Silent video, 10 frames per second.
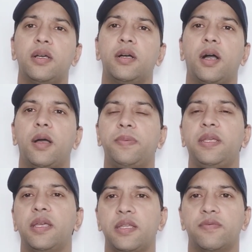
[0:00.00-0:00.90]
a
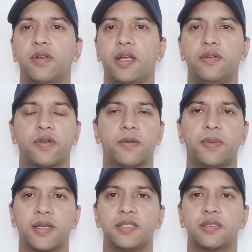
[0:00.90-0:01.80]
PIA flight from
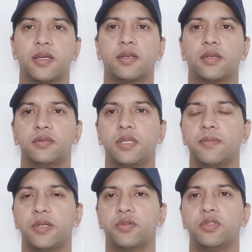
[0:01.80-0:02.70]
Pakistan
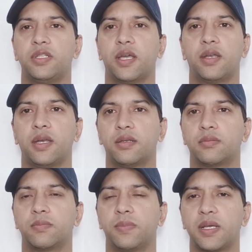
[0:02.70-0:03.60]
came into Xian,
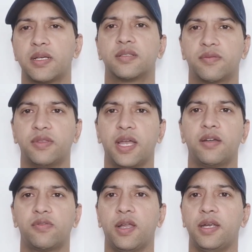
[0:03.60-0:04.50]
and because of
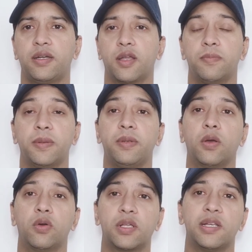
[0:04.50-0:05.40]
that flight, and maybe
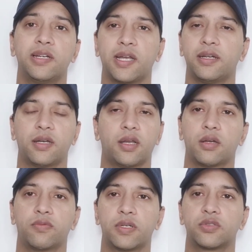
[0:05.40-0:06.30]
hotel attendant
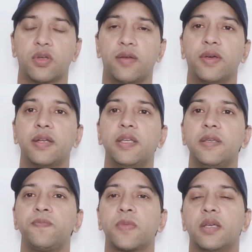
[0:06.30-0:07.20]
and whatsoever,
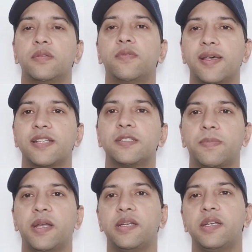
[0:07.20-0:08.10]
virus
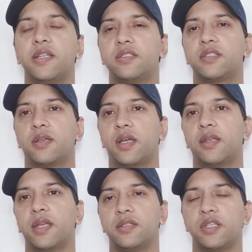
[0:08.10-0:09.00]
spreaded in
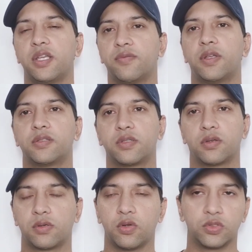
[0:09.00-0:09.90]
Xian, and Xian was
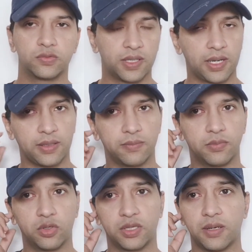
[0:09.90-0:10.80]
closed for like
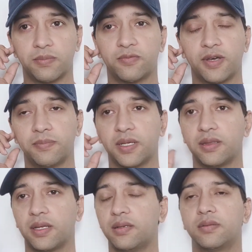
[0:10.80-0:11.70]
more than 1
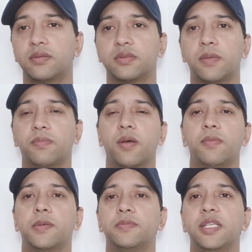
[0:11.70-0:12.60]
month, and some
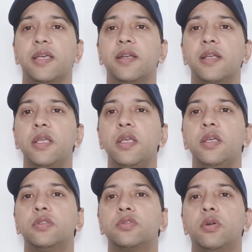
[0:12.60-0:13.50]
problems there.
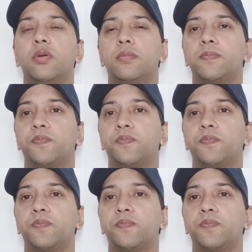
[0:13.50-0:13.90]
So